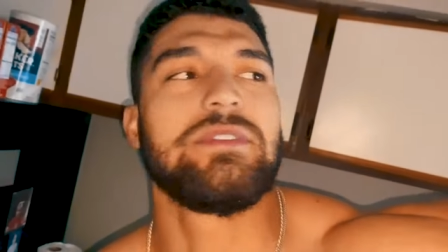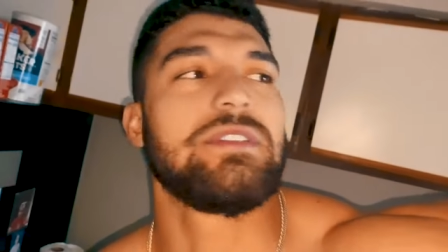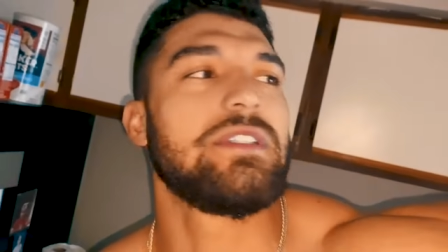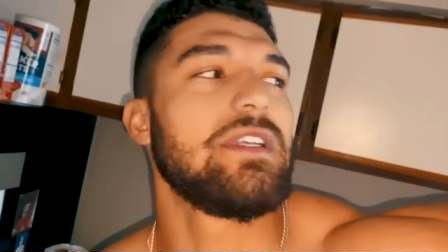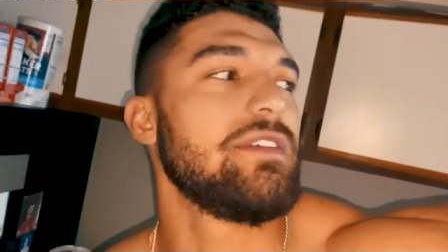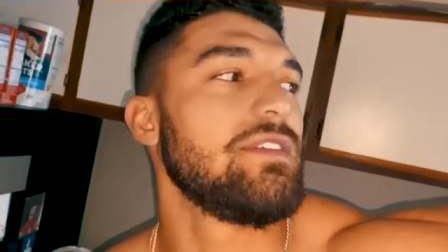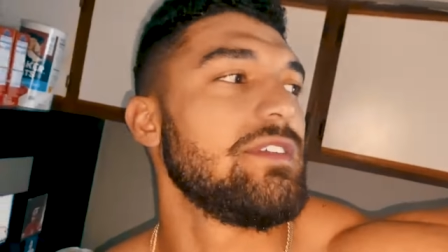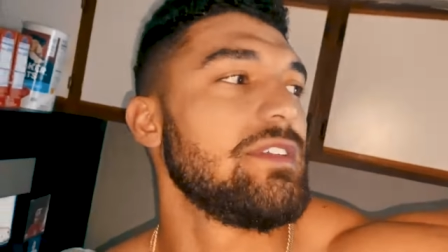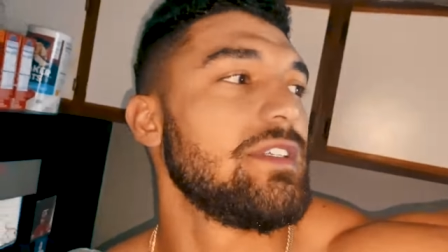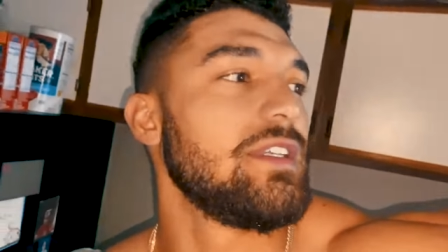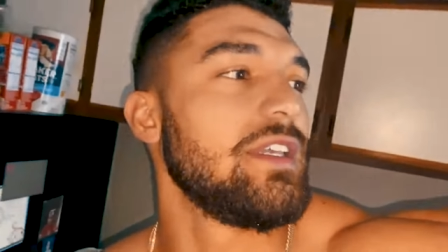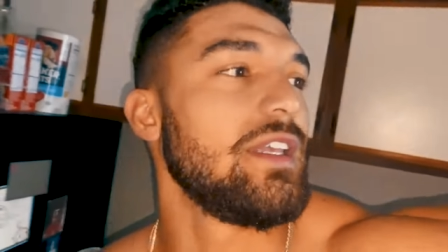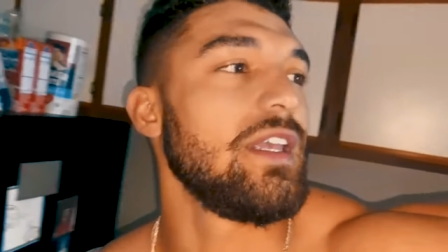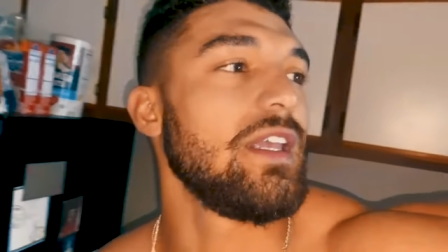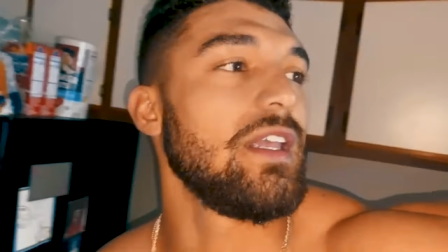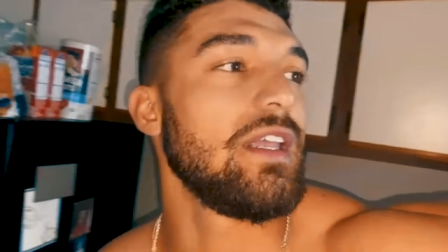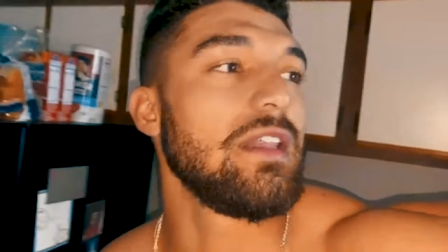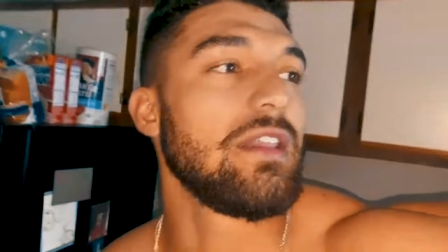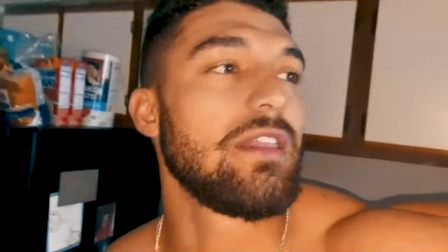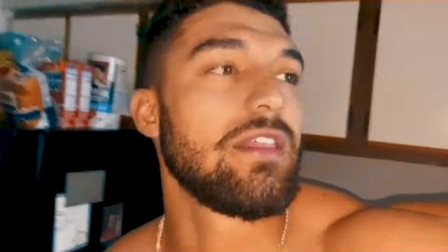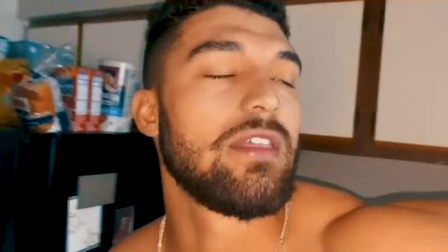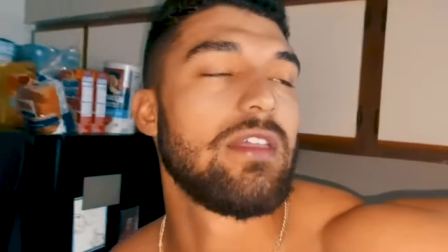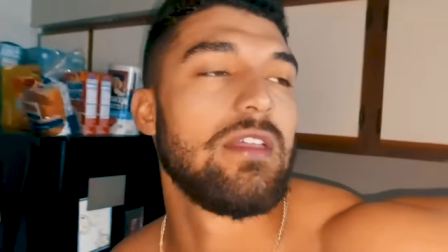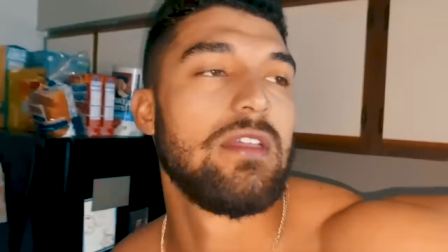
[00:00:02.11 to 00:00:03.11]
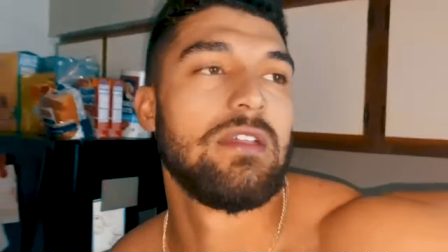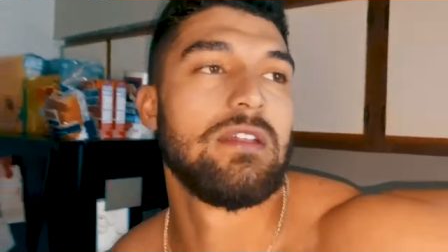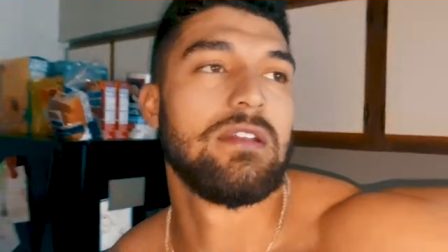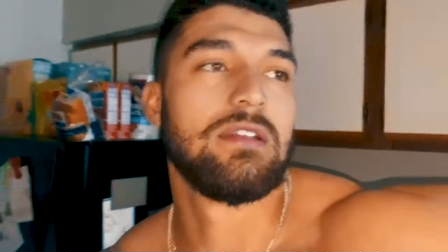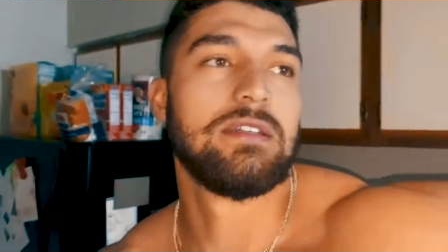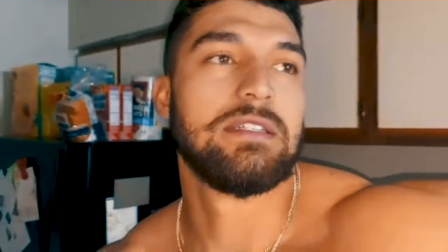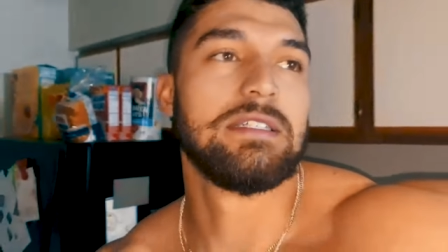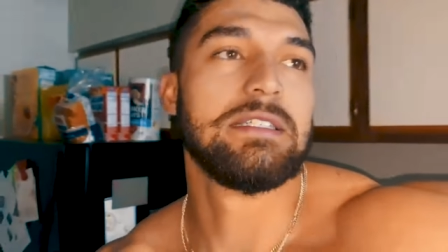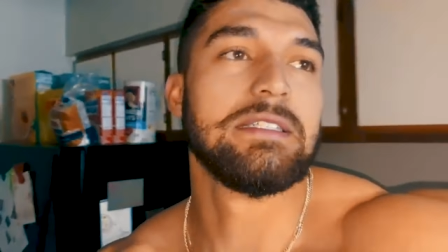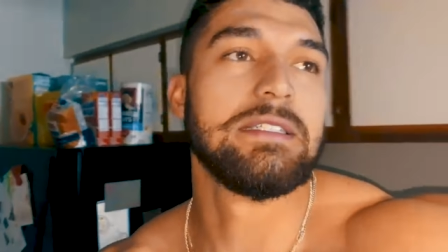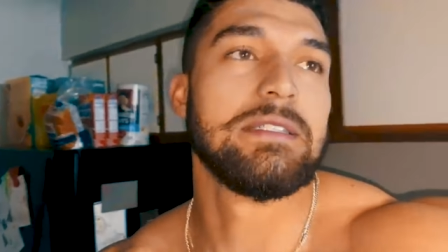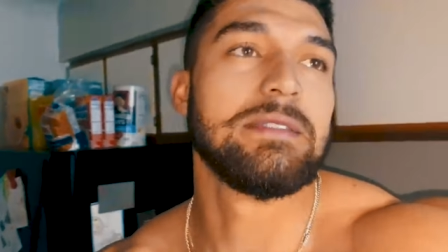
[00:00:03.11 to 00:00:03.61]

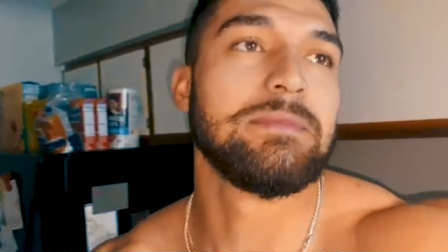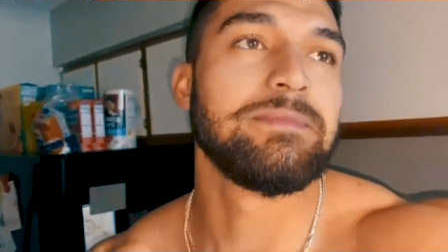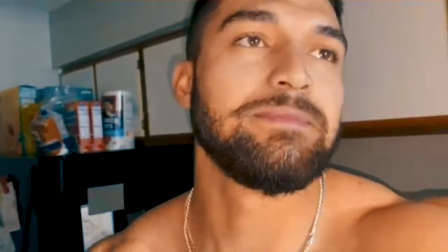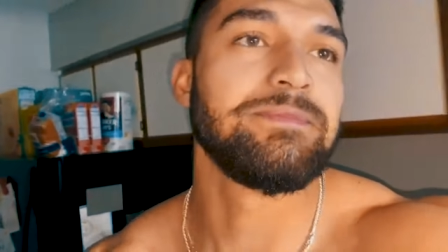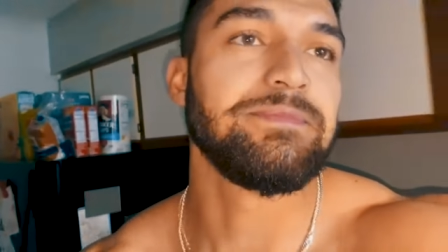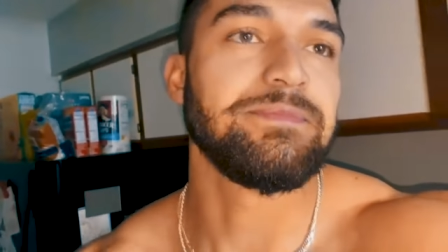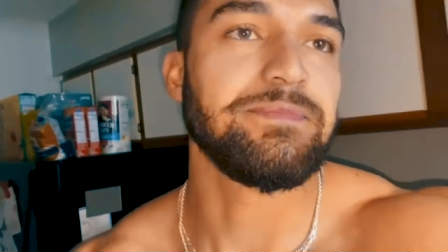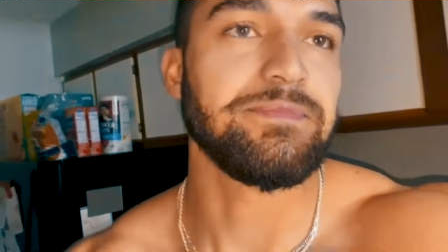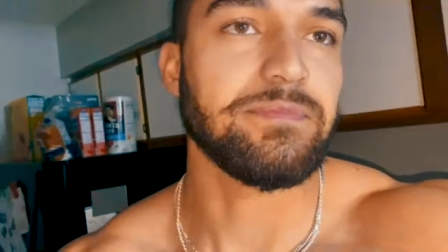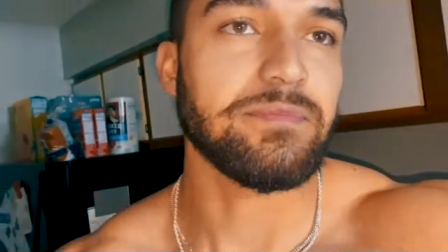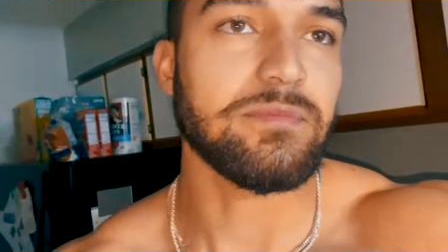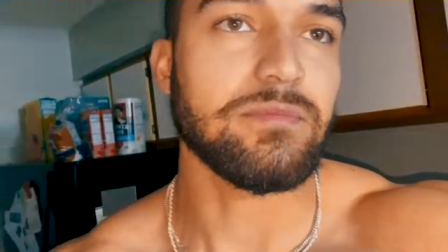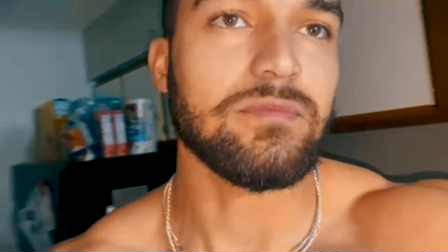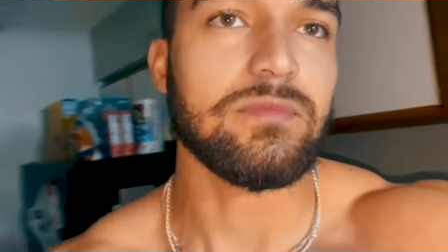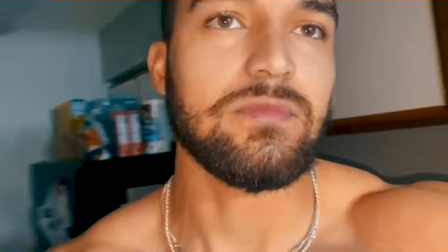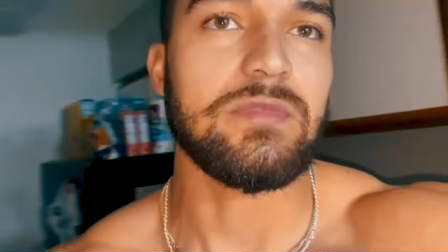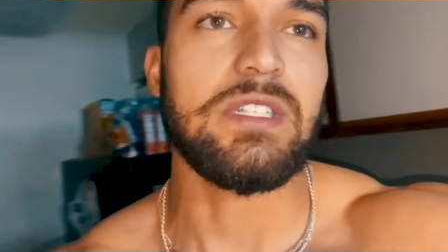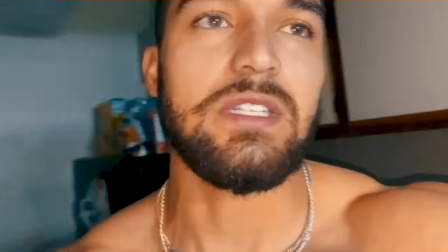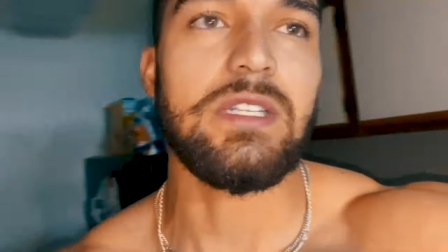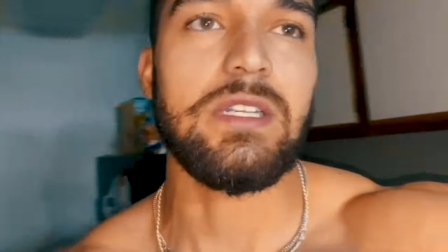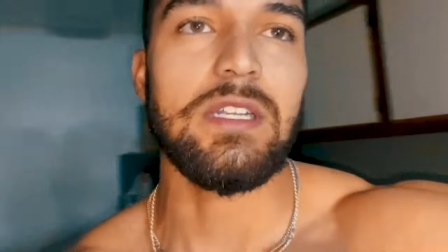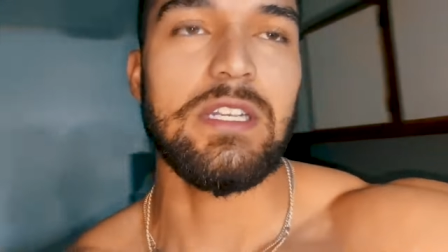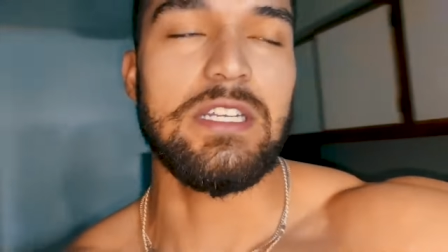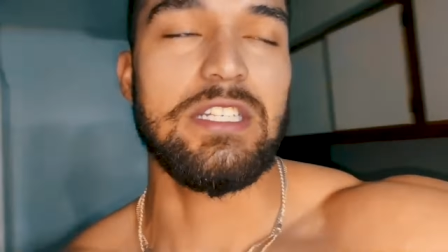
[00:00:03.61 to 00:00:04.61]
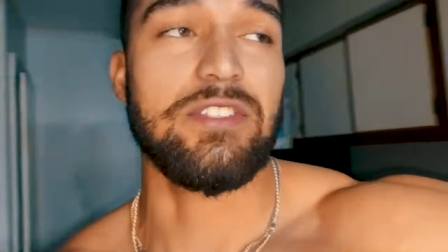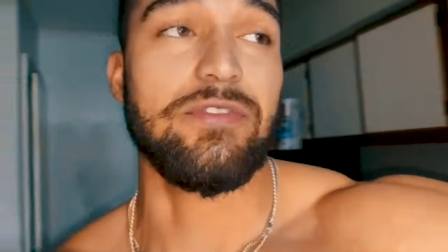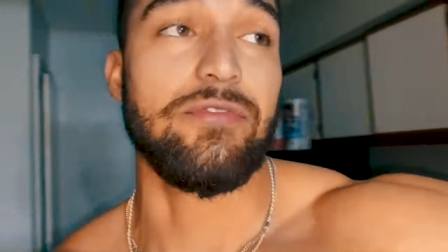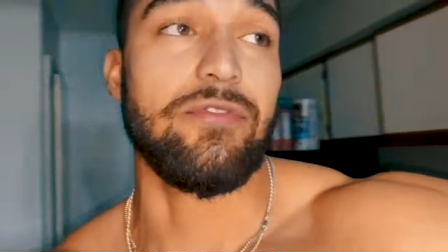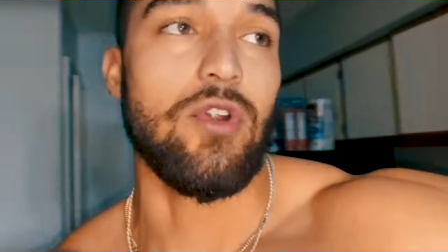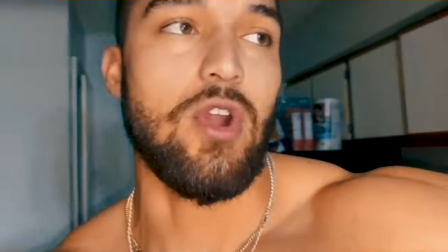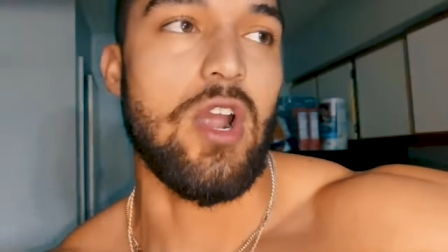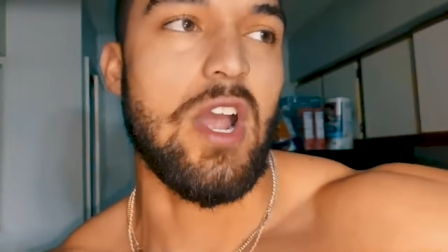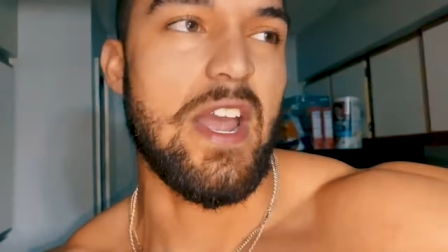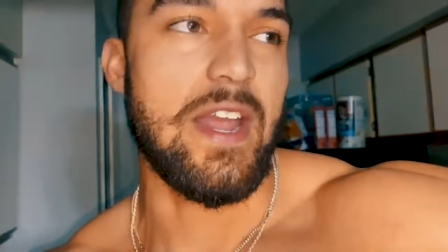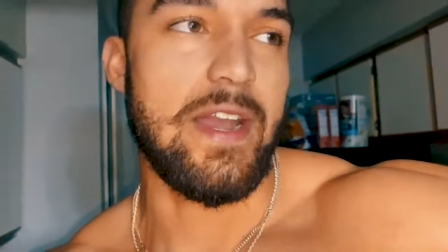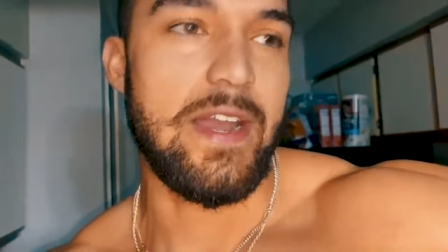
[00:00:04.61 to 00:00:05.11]
17th. It's
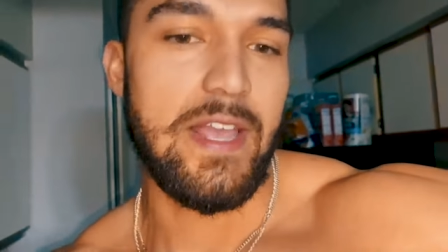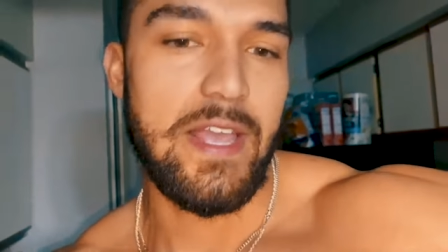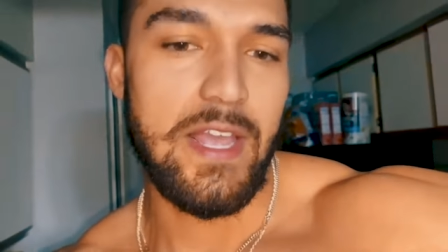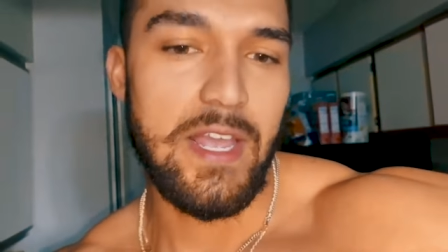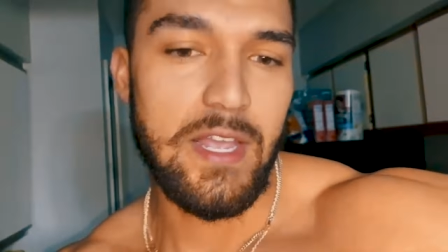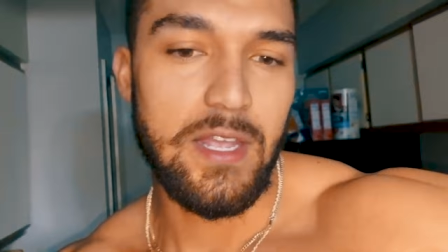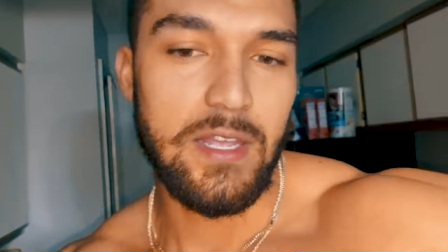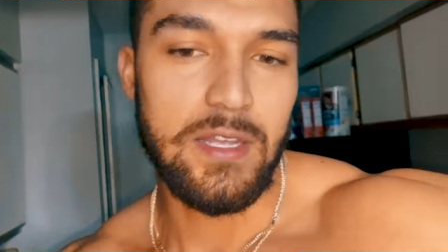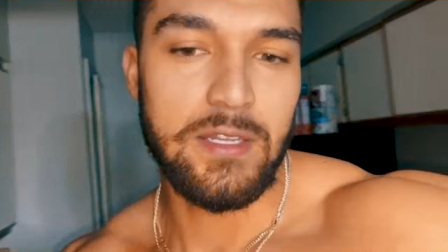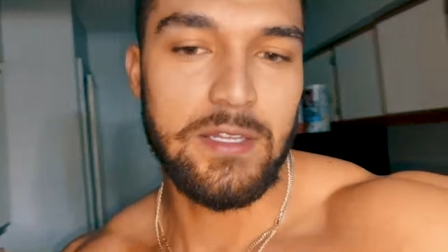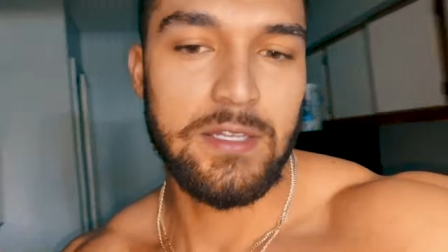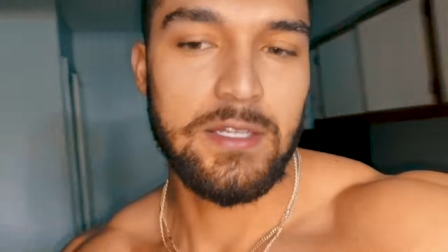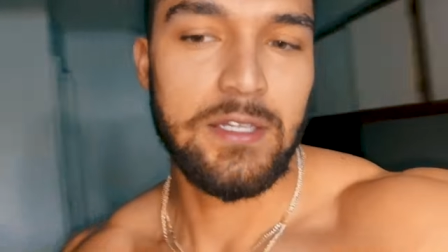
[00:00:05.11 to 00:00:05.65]
Friday.